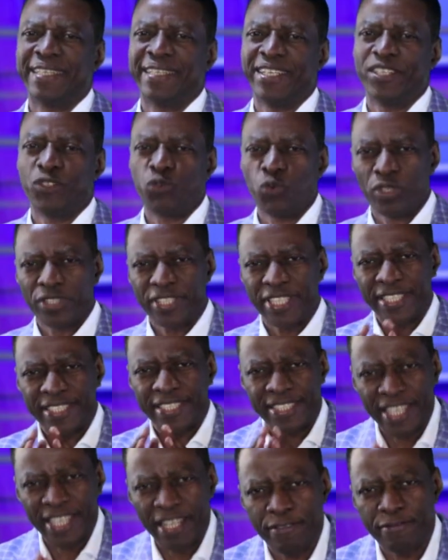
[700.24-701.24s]
It was
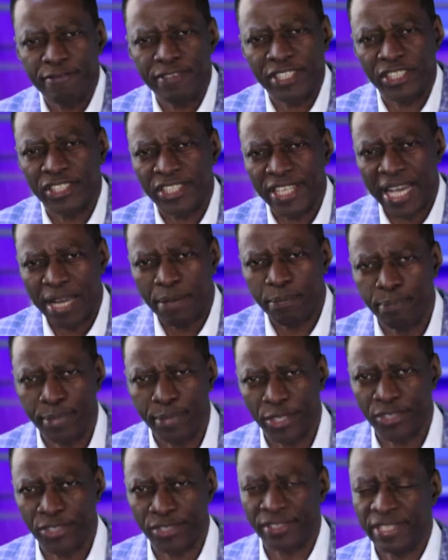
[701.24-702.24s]
selfish
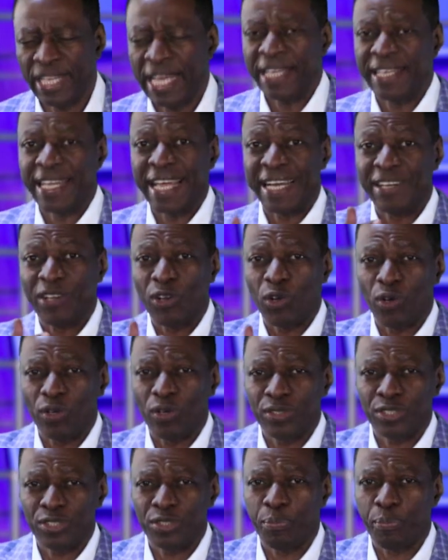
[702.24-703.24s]
ambition that
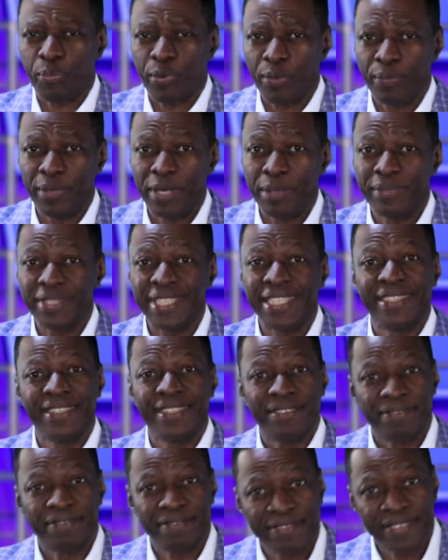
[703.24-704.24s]
caused problems in
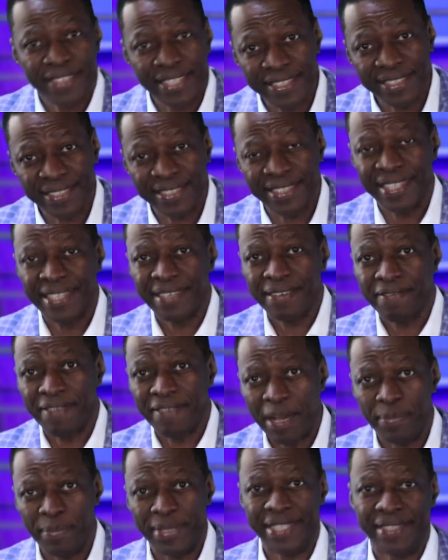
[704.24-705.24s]
the first
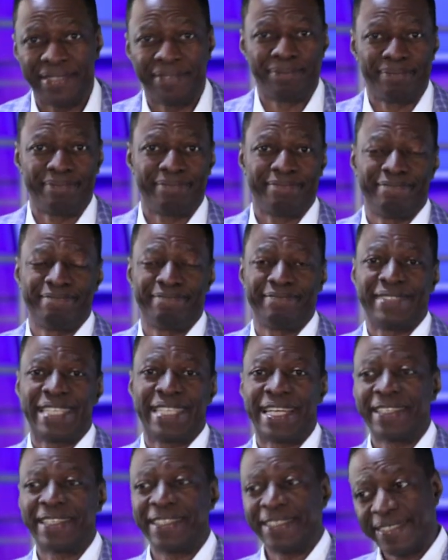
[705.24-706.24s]
family,
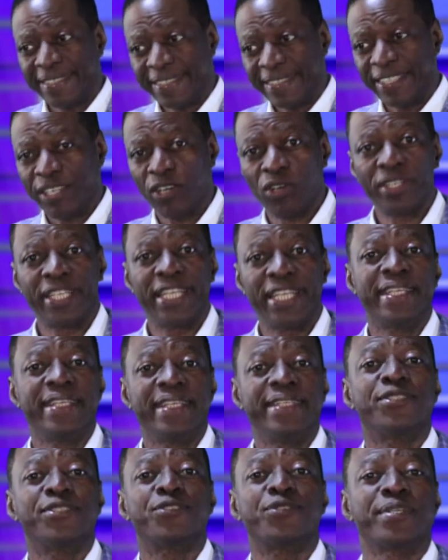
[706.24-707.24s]
at least in recorded
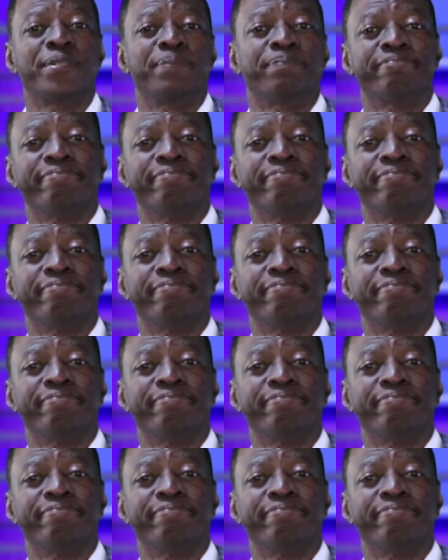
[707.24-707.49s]
history.